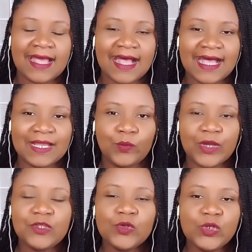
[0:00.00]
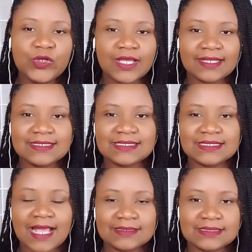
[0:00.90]
And when you look at the
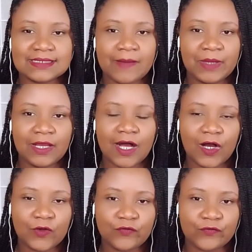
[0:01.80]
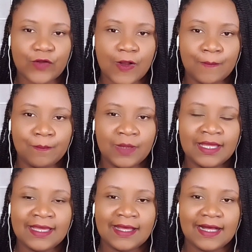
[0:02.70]
stats coming out from
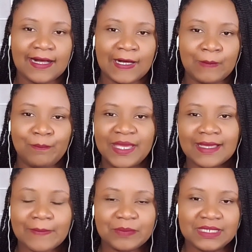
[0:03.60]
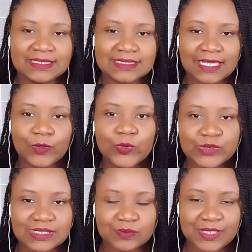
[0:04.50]
big companies like
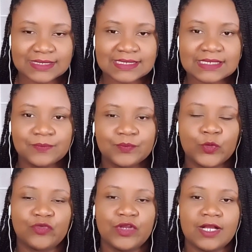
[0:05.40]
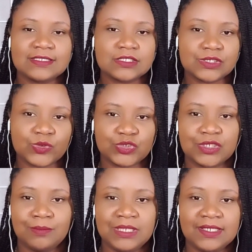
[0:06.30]
Hootsuite with regards to
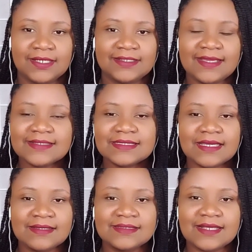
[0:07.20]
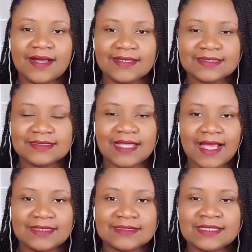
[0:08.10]
social media, they are saying to us
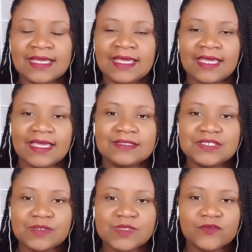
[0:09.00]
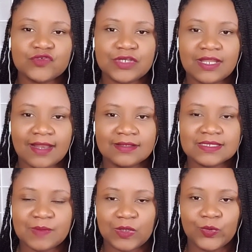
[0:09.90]
that in terms of Trinidad and
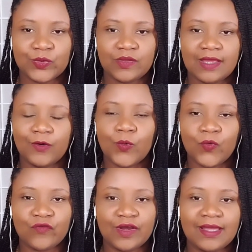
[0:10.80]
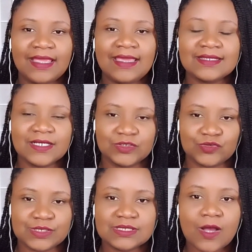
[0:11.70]
Tobago, there are over
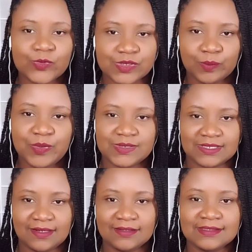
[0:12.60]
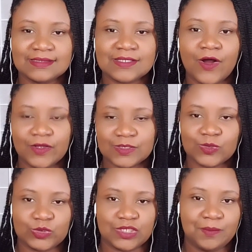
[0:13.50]
800,000 persons on
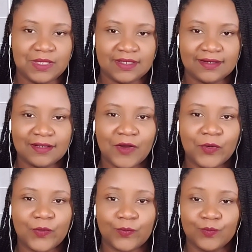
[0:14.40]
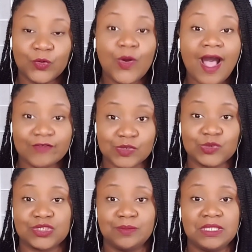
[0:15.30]
social media now who have
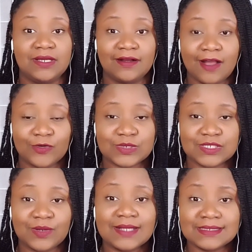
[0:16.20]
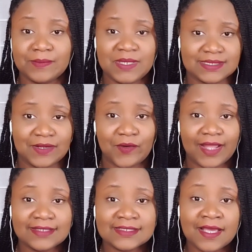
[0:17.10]
social media accounts. Now, that's amazing,
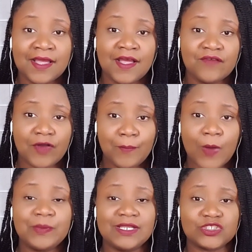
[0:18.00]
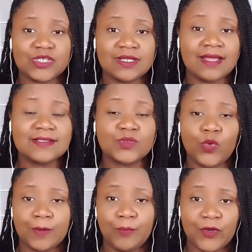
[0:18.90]
right? For a population that is
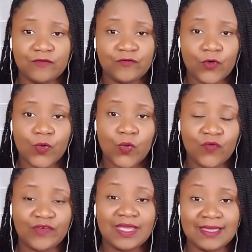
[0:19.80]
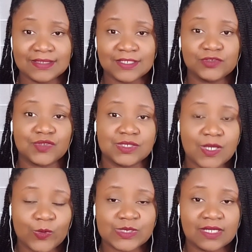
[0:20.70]
1.4 over
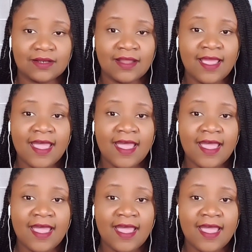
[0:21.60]
800,000.